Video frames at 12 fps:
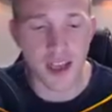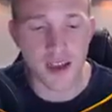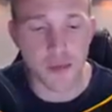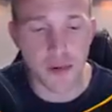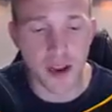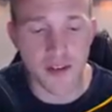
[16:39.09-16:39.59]

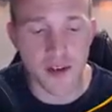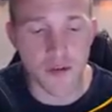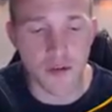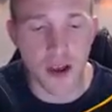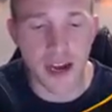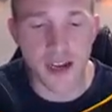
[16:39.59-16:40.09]
Let's press it
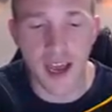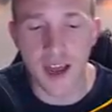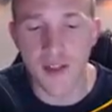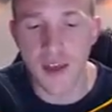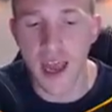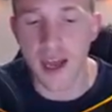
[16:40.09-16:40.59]
right
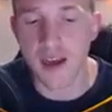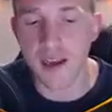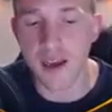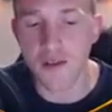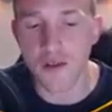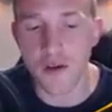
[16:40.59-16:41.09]
at the end
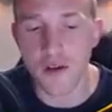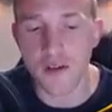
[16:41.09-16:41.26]
here so you